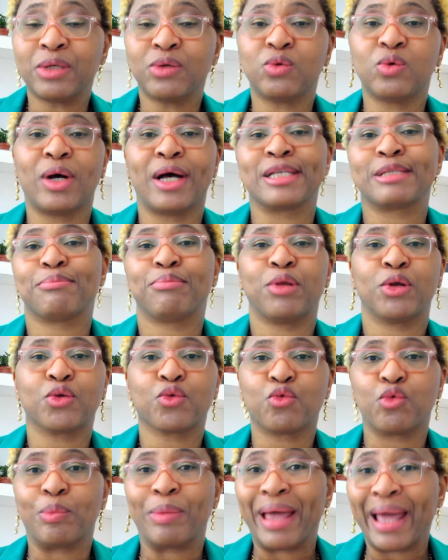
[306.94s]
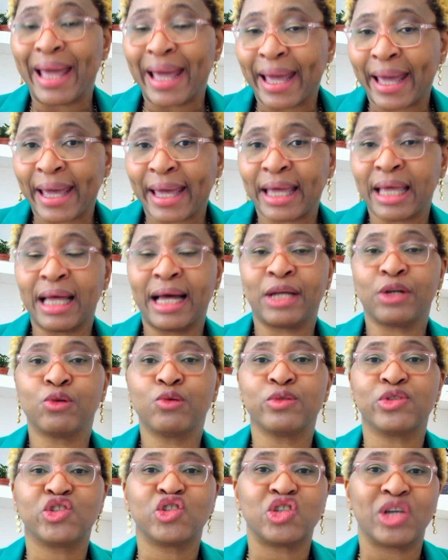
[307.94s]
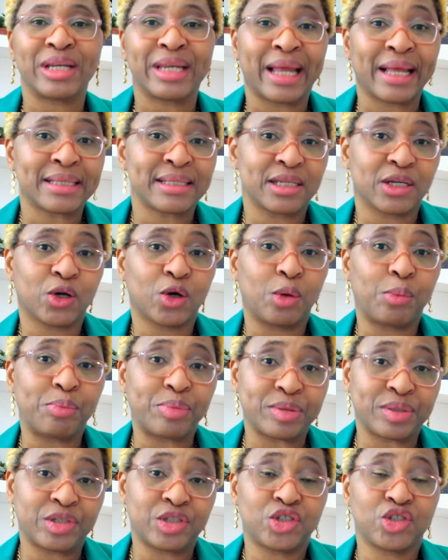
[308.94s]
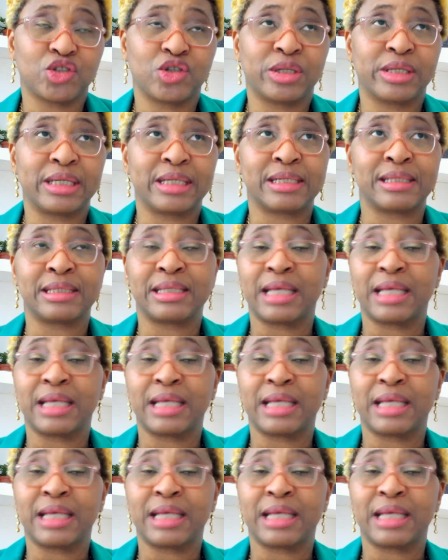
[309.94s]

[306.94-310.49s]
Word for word: who has blood group A and whose genetic composition is